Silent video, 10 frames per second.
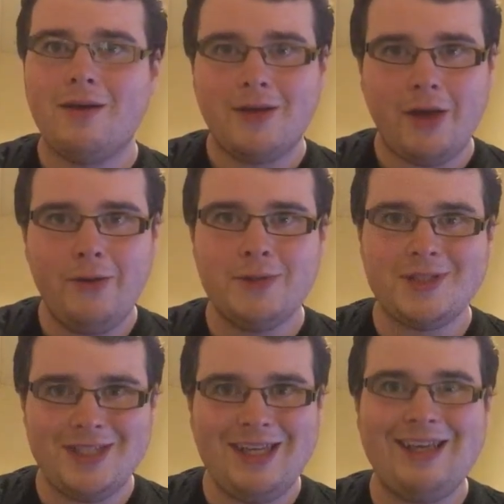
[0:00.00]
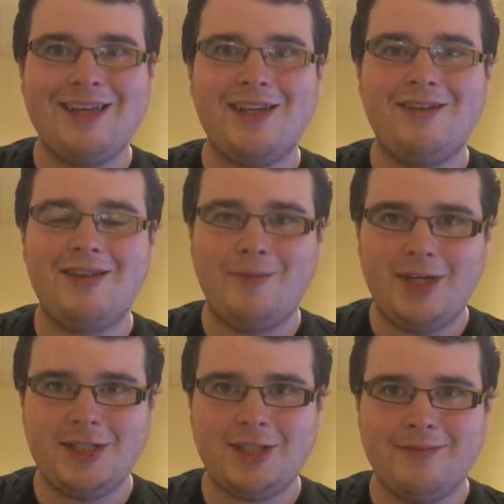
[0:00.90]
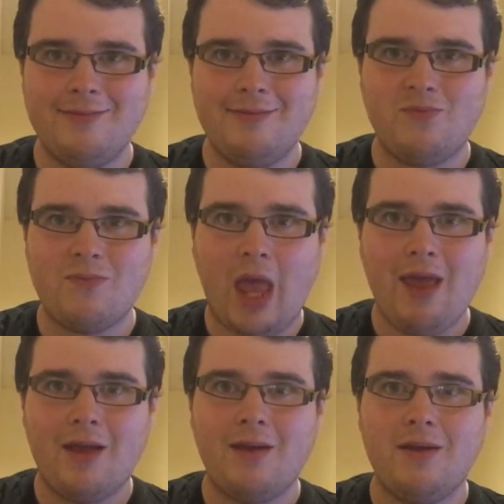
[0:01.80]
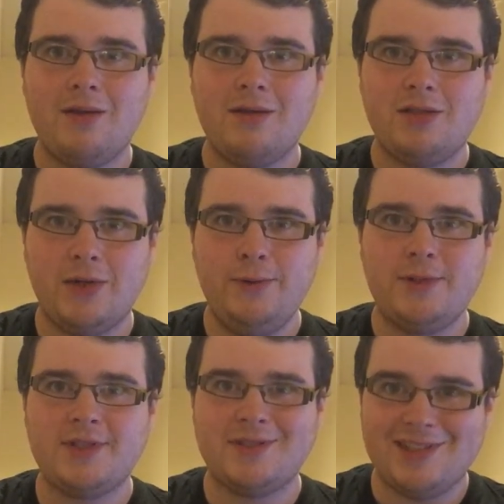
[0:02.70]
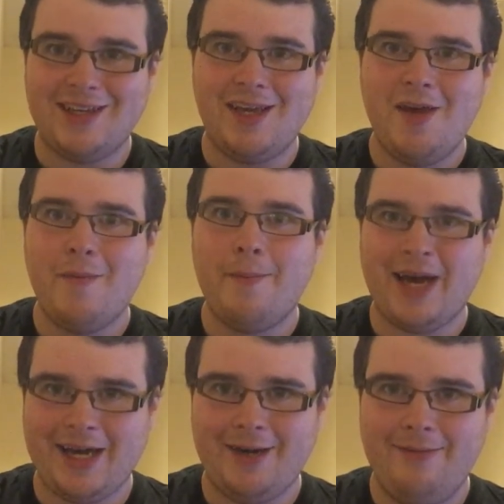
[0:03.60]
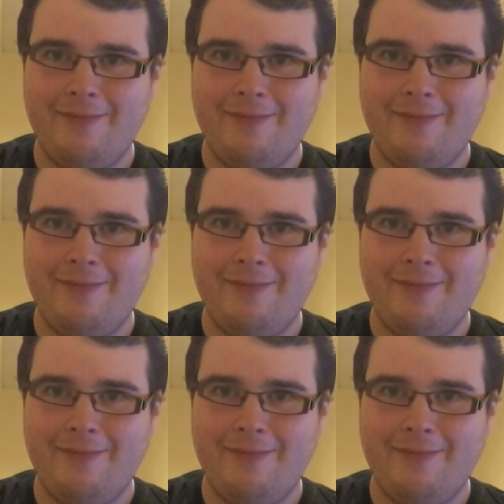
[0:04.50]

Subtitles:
Go see The Martian. Don't see Pan.